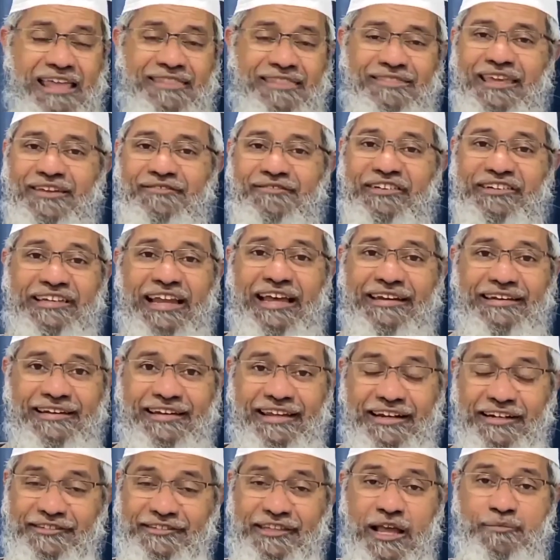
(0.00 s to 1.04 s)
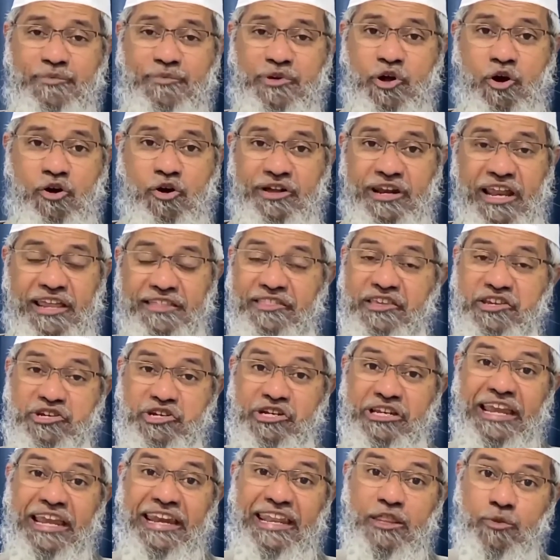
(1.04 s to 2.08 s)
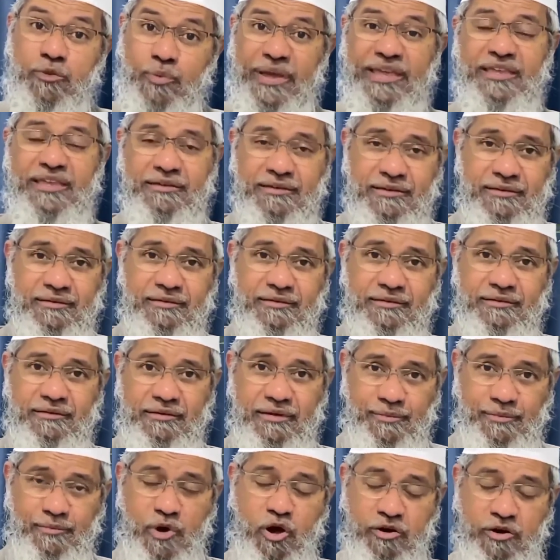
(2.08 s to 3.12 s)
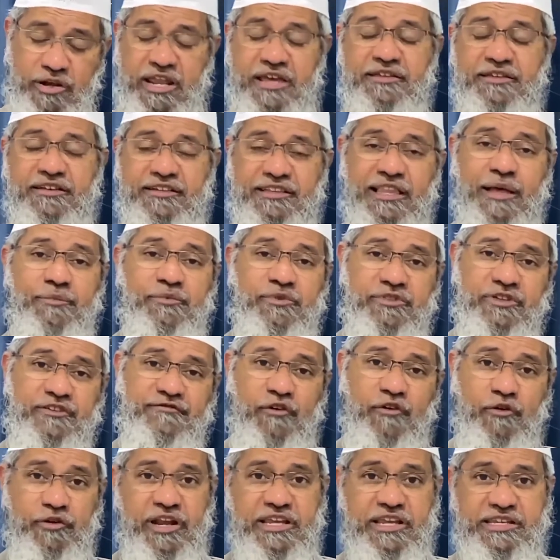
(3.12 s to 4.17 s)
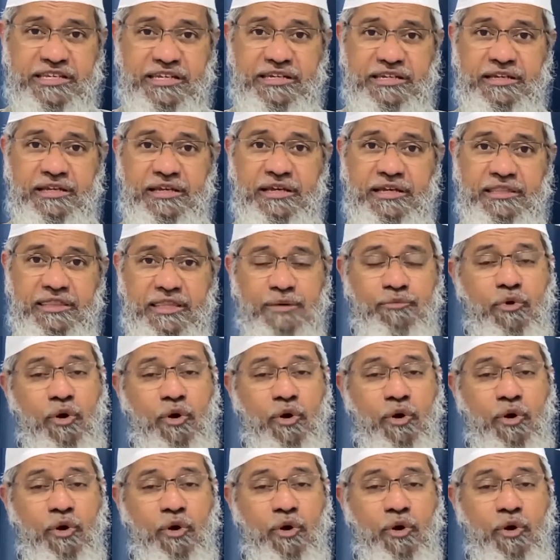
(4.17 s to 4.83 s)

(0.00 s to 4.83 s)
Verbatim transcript: And then we started an Islamic organization, ladies wing, in my organization, Islamic Research Foundation.